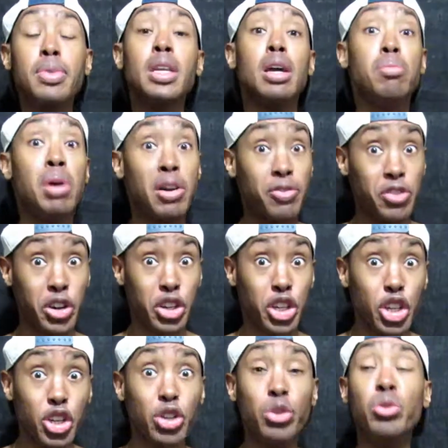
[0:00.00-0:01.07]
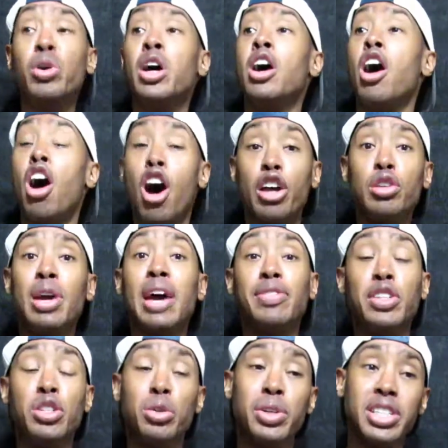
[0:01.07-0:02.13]
But for you, all you have to
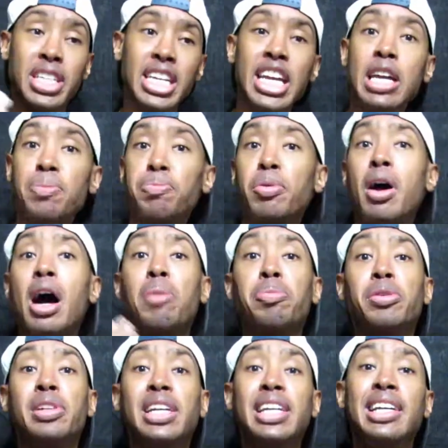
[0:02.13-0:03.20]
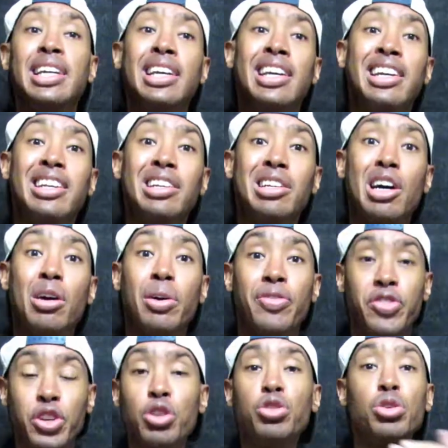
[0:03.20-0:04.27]
do is eat properly. You know, if
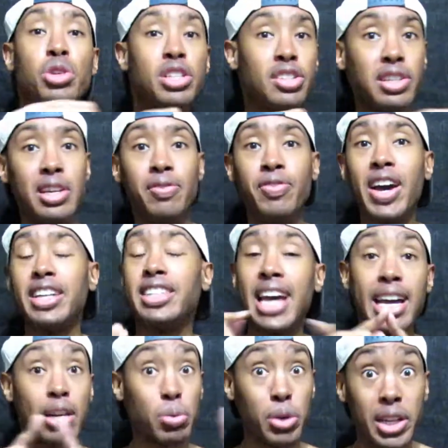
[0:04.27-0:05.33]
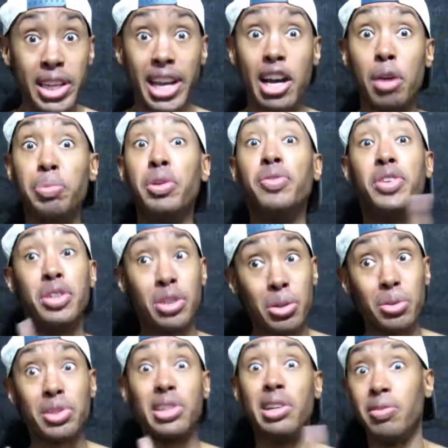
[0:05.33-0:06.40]
you do the Slim Fast, that'll really help you. If you do
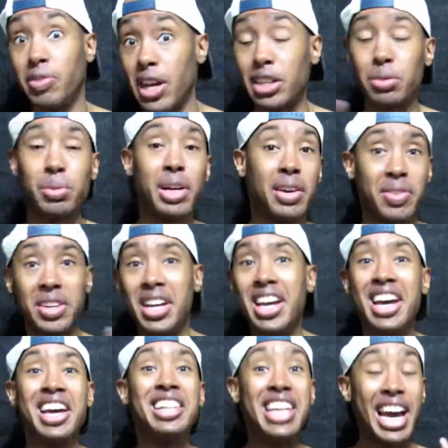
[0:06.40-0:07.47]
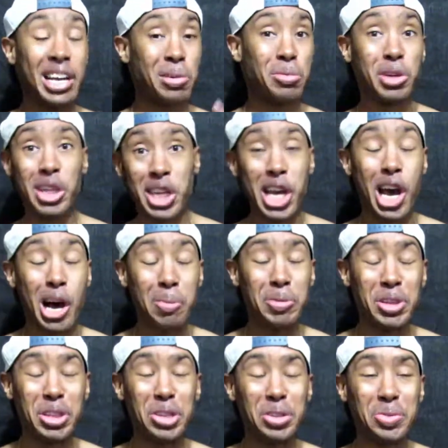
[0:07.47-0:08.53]
Slim Fast or whatever, that'll really help you
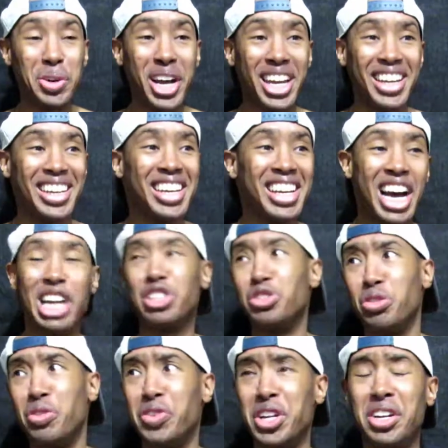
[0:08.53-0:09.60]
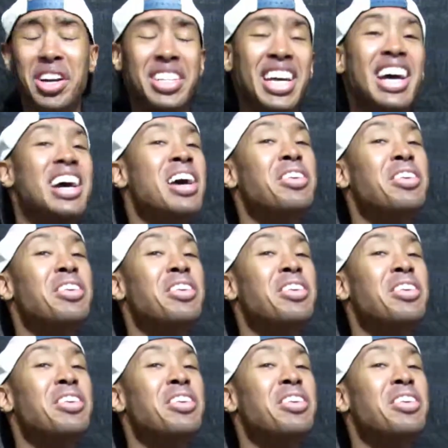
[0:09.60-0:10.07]
lose weight. I should do a video on that.